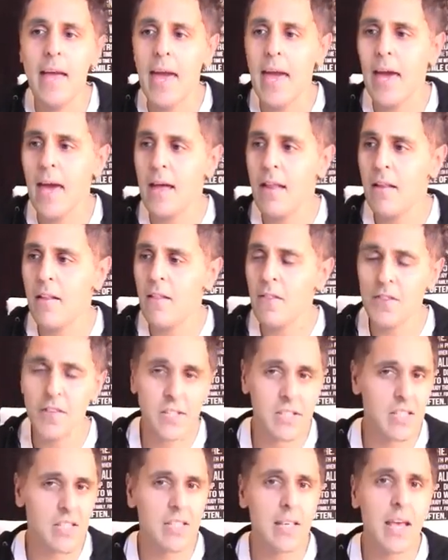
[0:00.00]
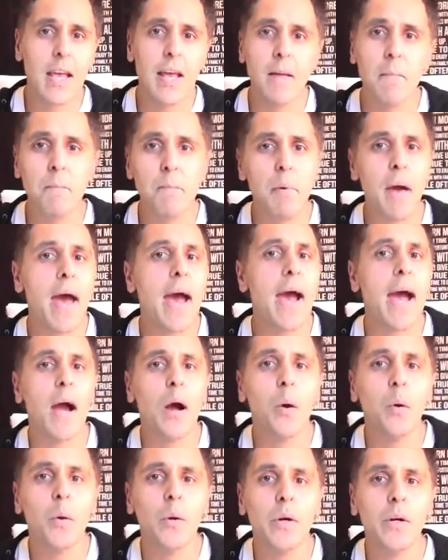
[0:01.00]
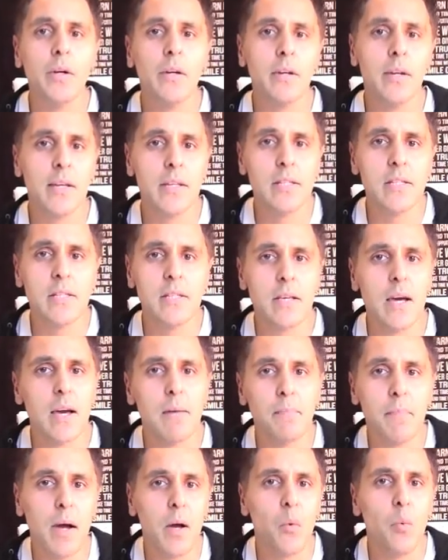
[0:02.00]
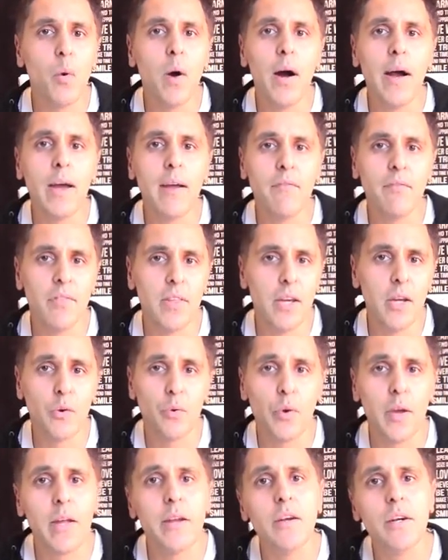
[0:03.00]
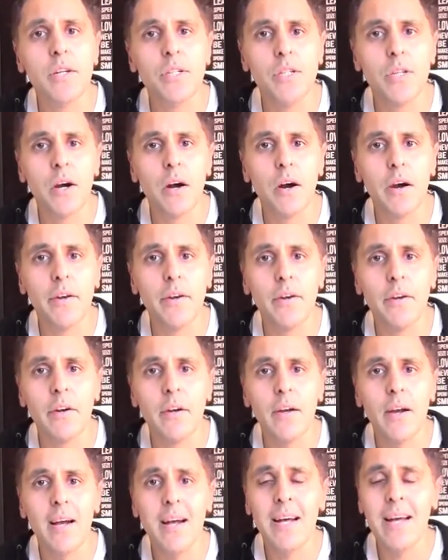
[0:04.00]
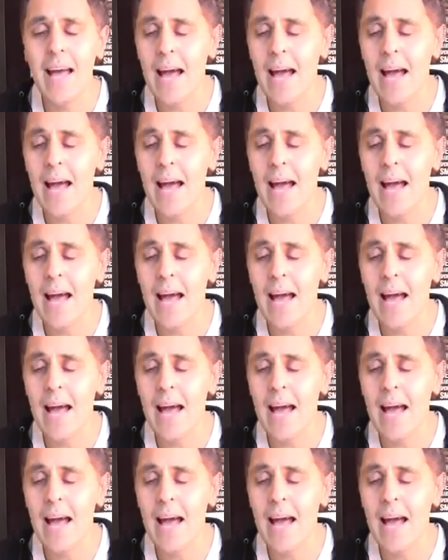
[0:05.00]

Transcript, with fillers: and the same power inside my wife that created our daughter